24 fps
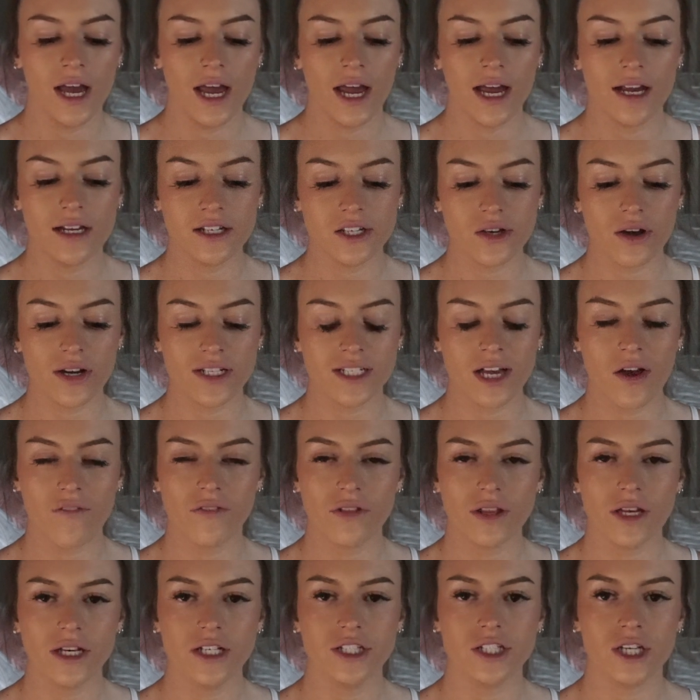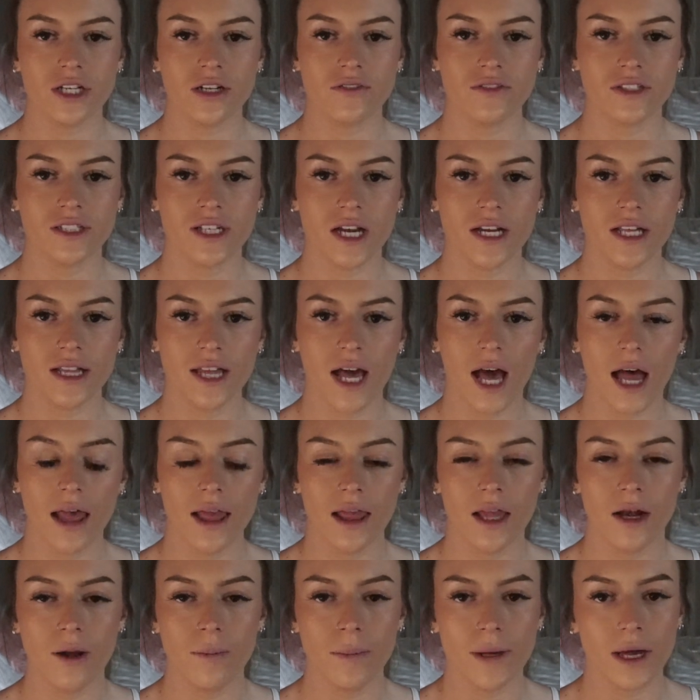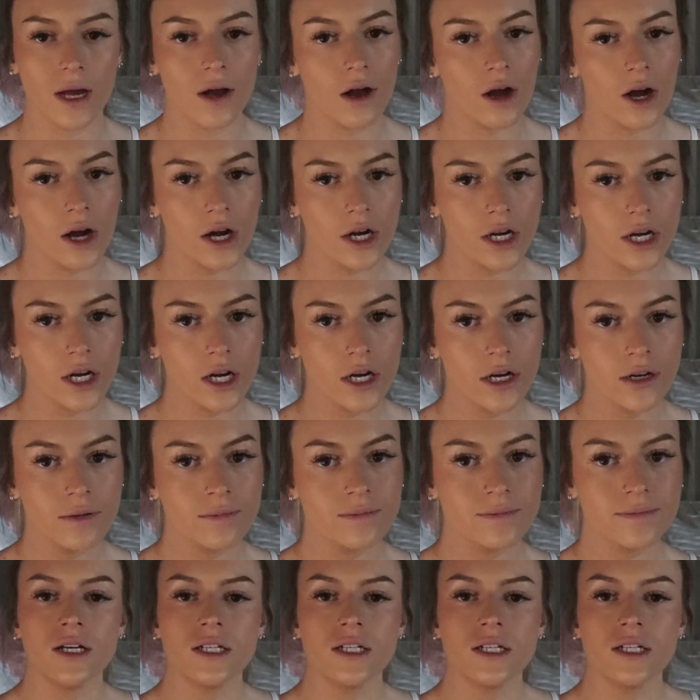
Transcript: and so I definitely should have studied that a little bit harder.